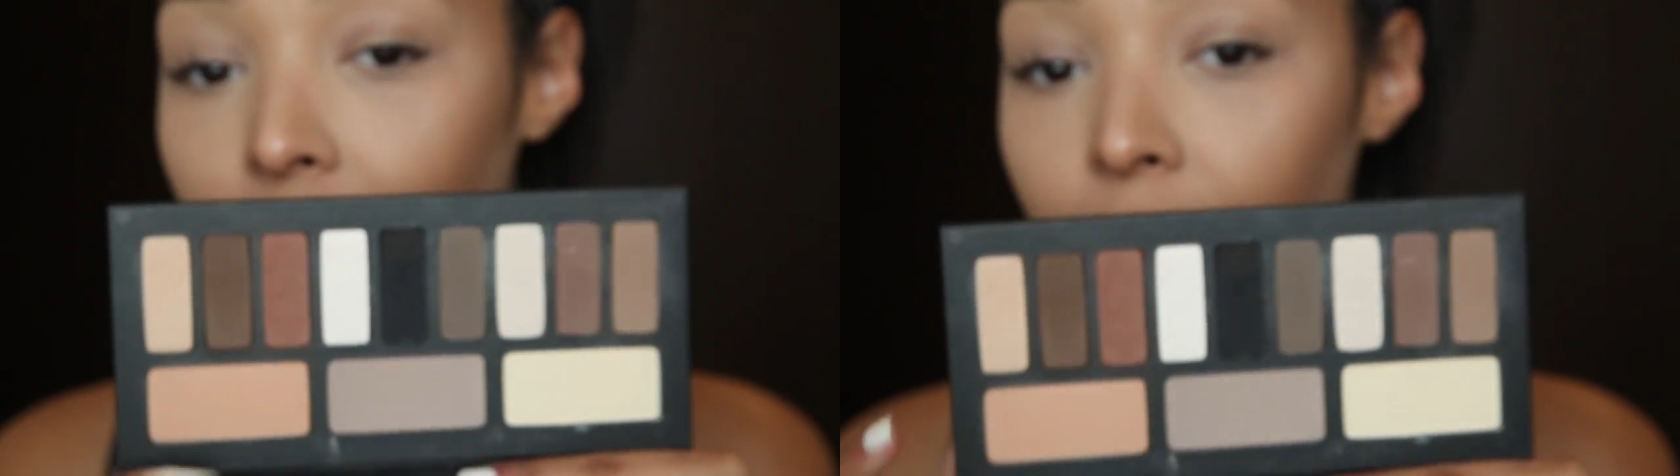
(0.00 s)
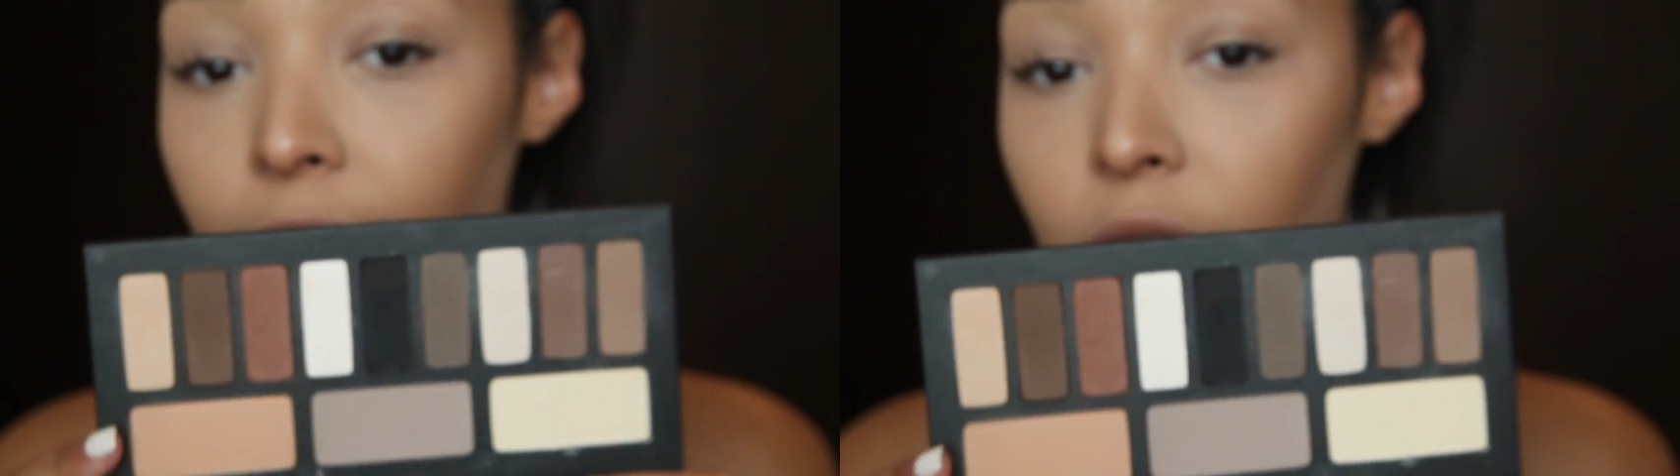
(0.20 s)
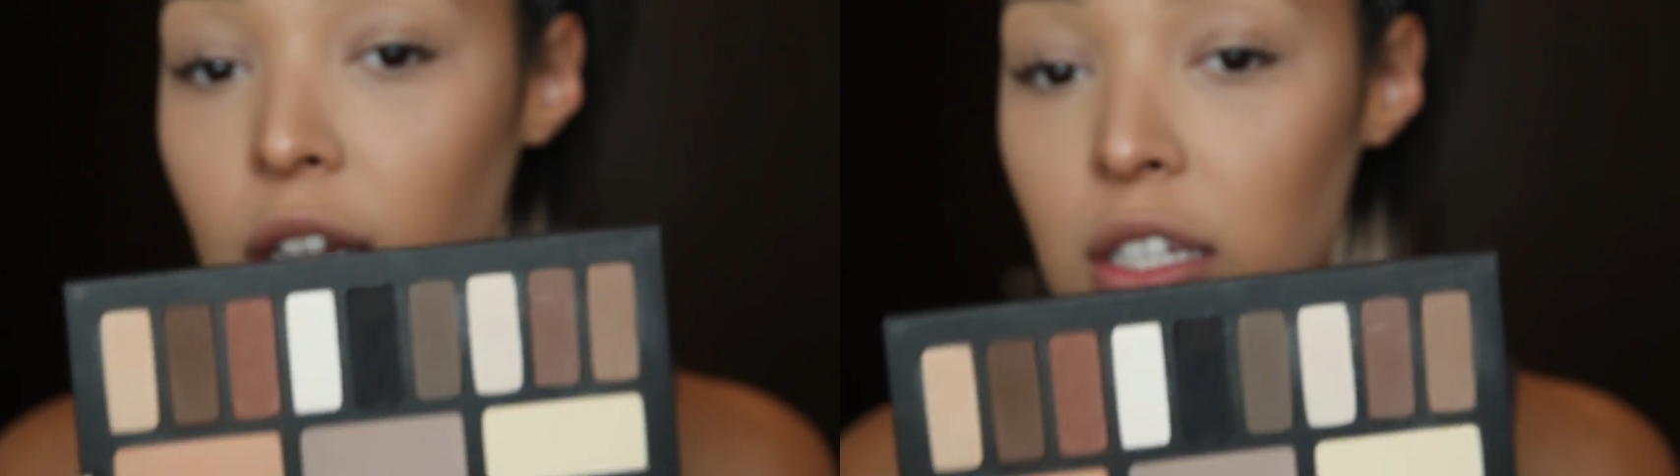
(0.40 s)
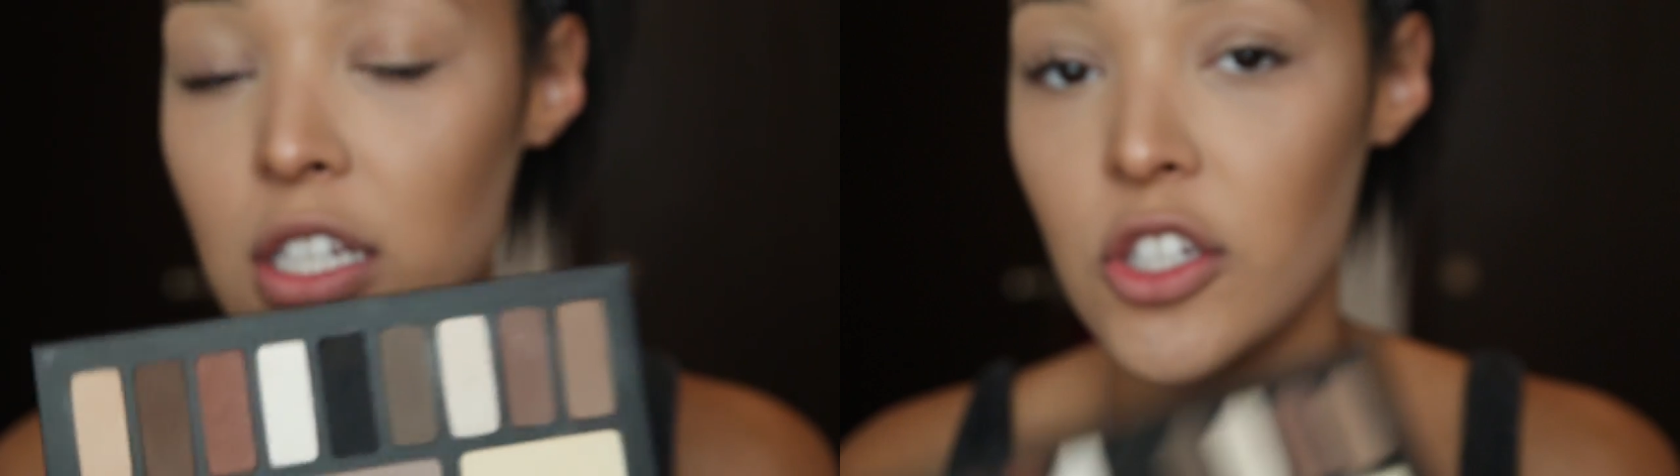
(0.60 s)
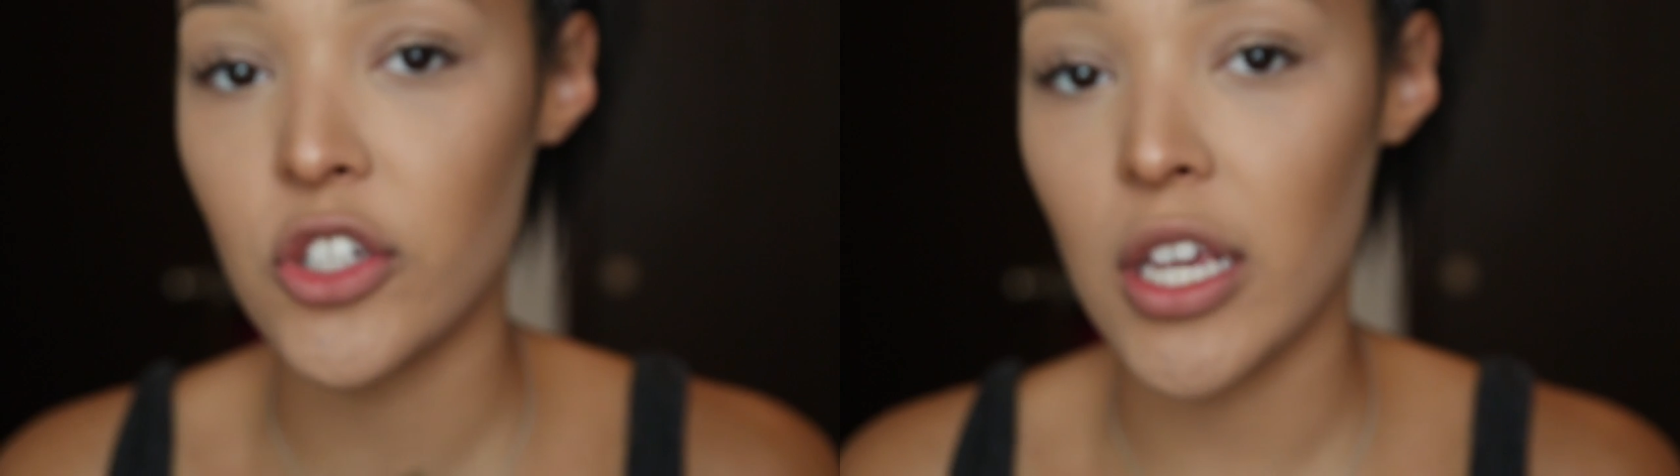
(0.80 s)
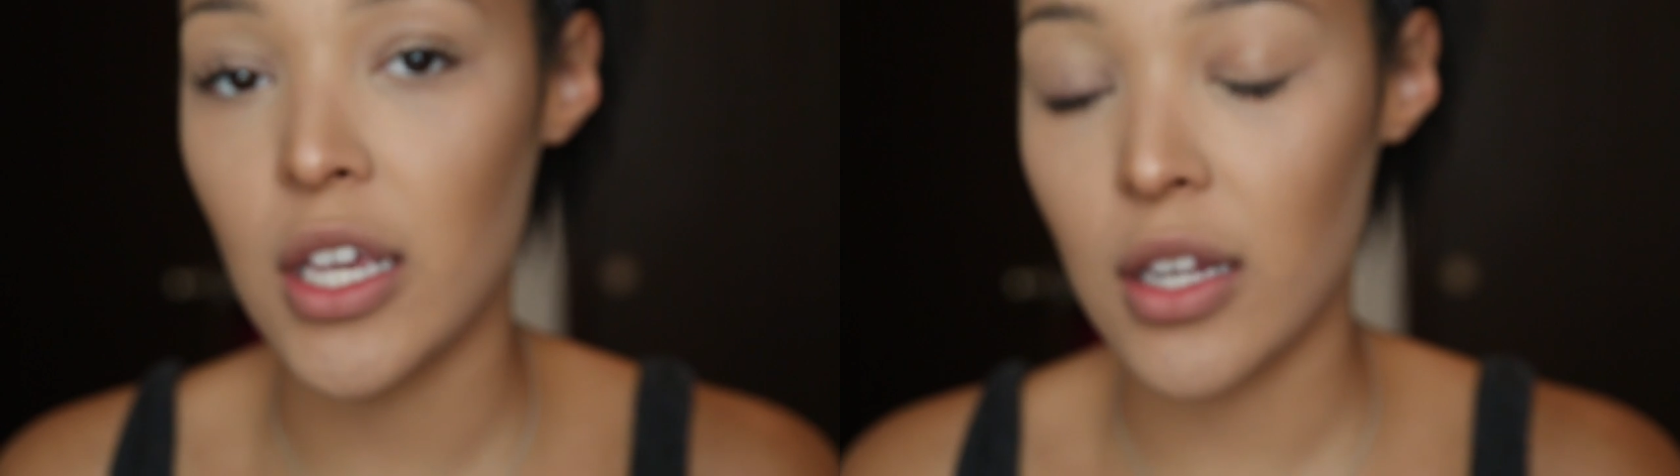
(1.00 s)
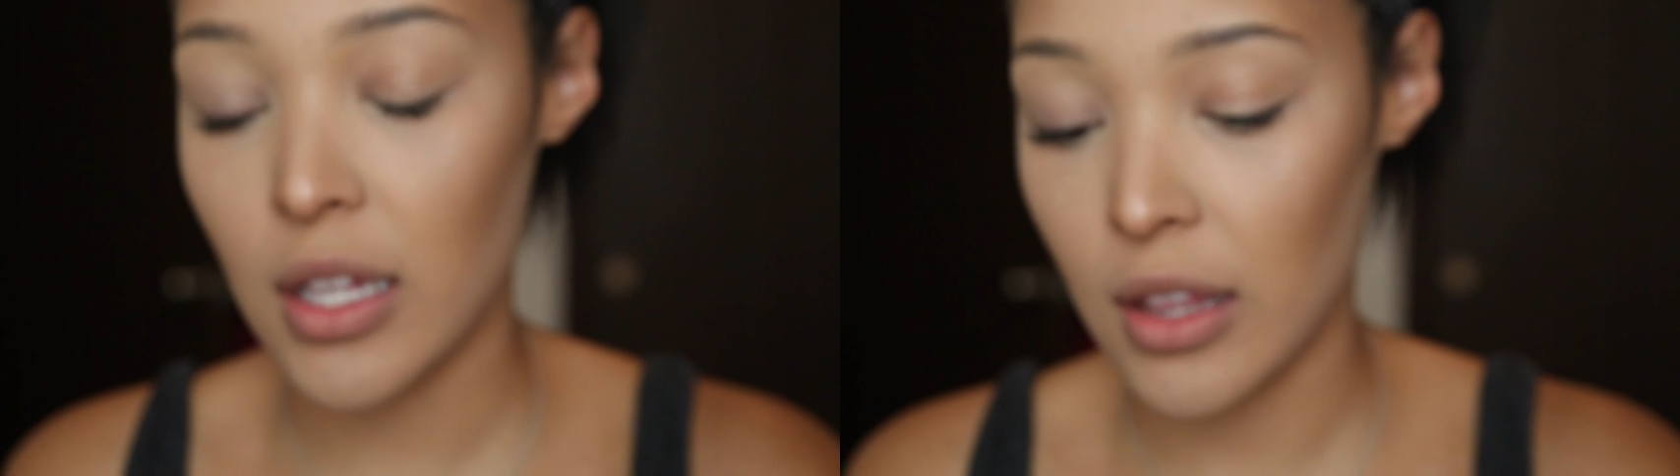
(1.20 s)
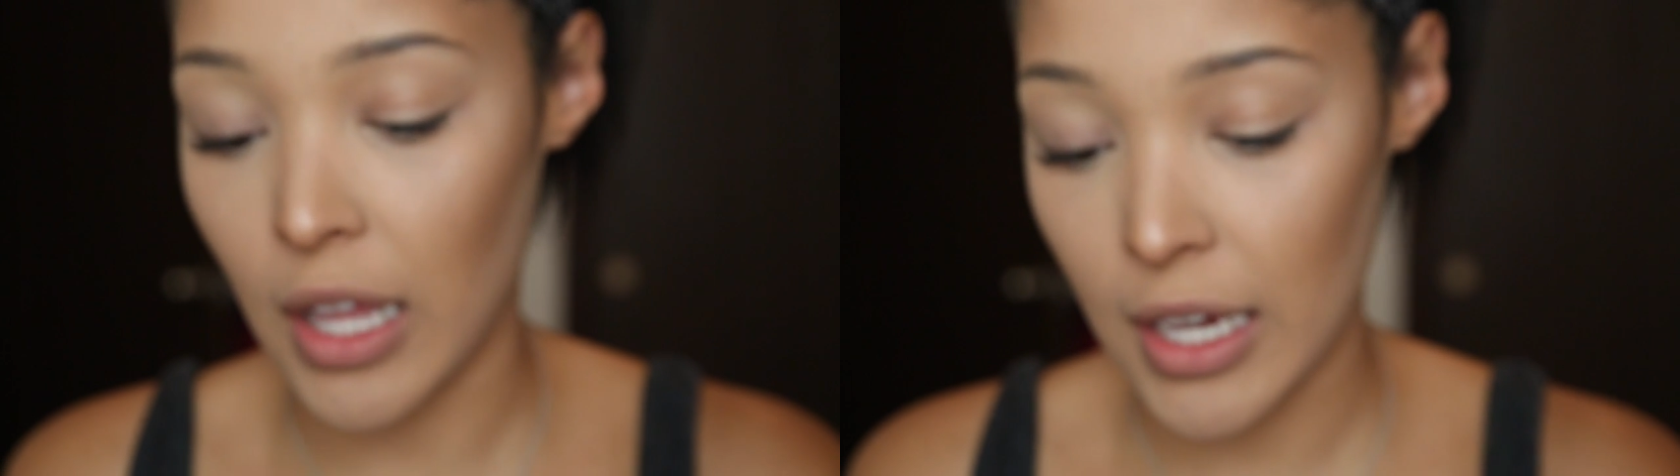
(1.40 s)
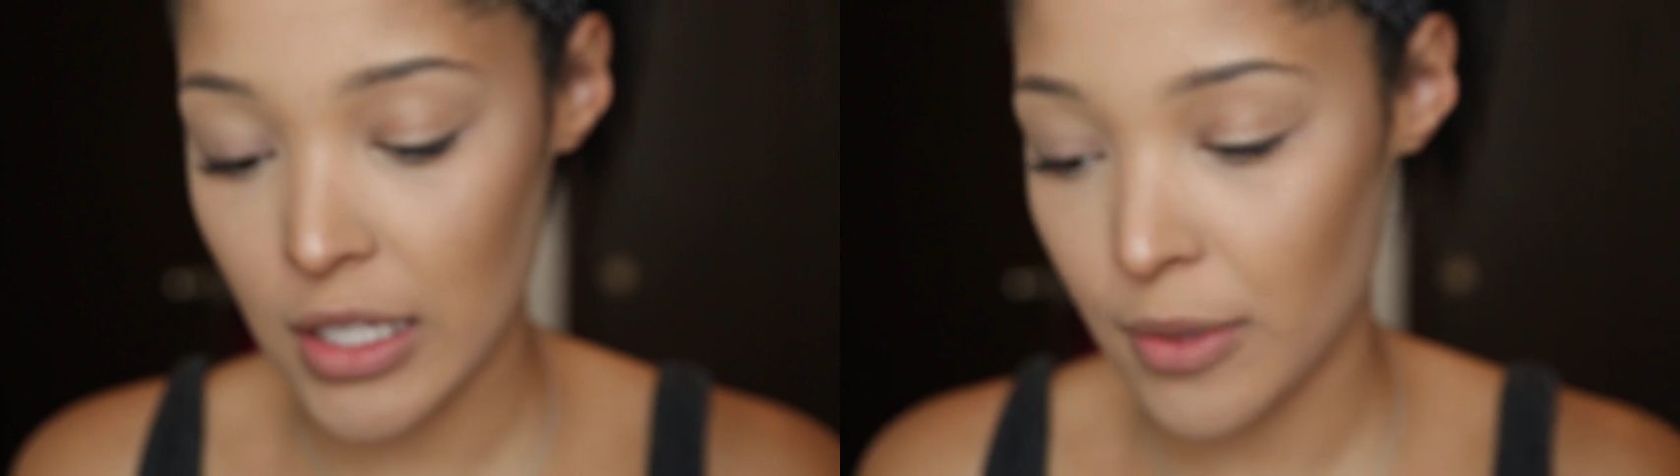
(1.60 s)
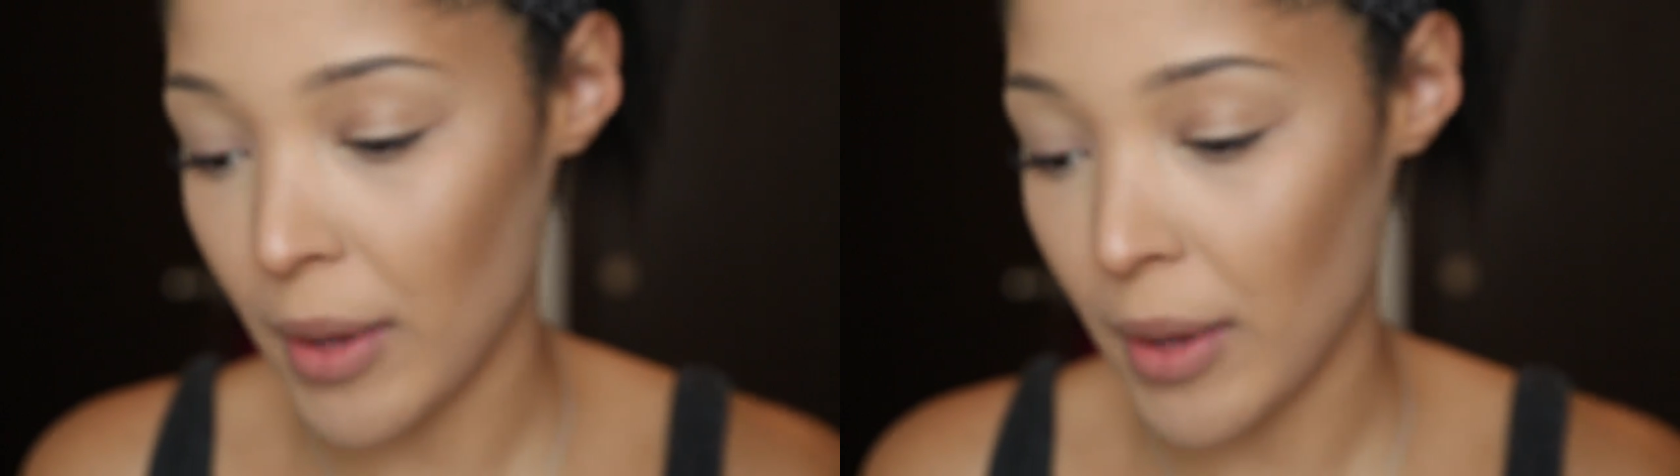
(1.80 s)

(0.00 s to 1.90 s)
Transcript: Kat Von D Shade and Light